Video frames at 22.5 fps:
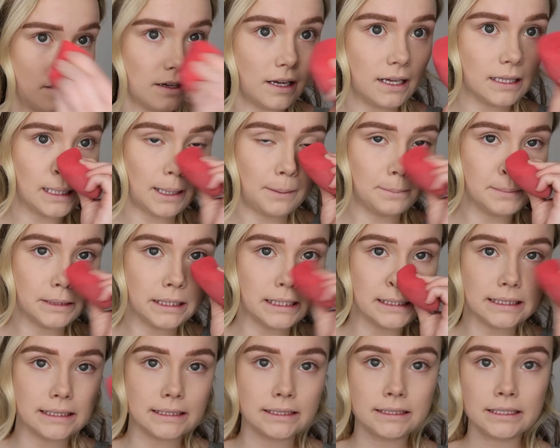I got that
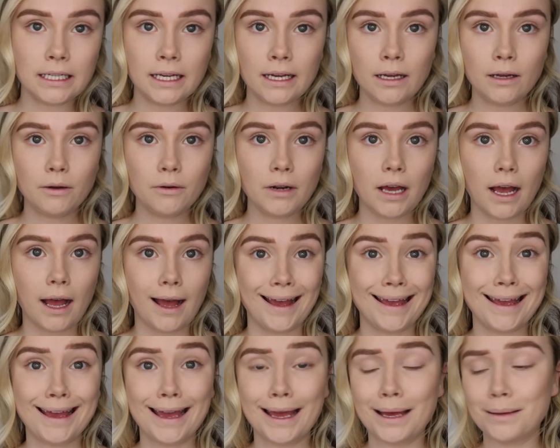blended down,
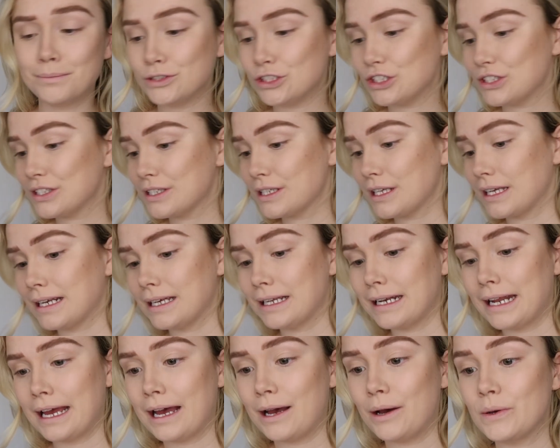I am just gonna
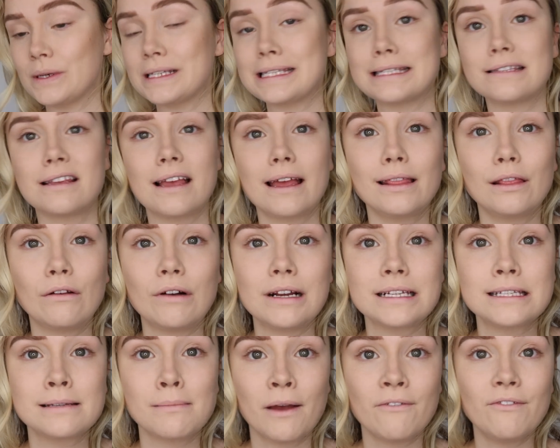now set the
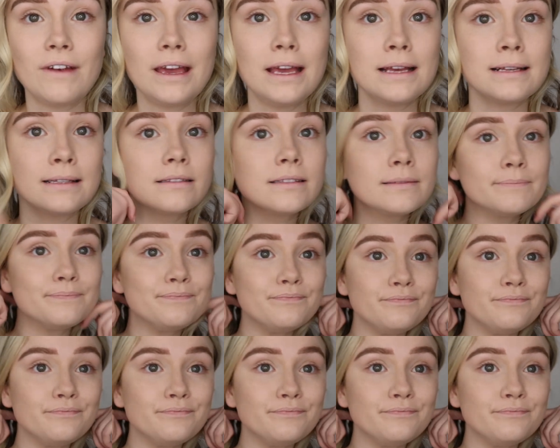rest of my face.